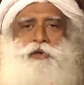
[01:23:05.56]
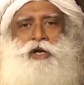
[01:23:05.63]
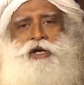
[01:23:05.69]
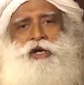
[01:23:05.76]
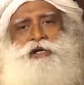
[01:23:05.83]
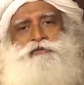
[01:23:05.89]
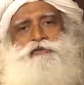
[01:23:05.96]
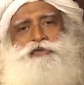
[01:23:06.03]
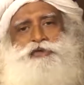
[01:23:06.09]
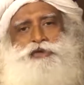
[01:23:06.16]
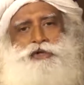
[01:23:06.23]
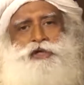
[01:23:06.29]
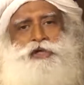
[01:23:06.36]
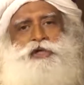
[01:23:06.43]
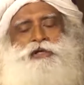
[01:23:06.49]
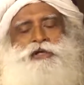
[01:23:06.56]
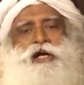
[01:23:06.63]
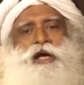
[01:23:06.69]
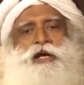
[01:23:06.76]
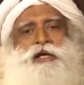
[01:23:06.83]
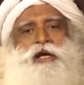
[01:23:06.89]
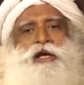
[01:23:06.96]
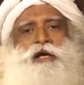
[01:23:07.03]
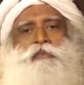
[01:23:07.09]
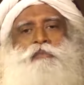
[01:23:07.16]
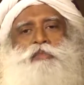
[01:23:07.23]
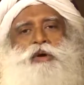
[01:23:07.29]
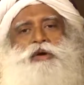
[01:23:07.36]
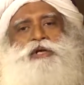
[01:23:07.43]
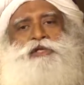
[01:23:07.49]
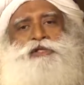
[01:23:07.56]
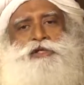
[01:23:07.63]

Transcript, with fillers: prana, if you generate that, body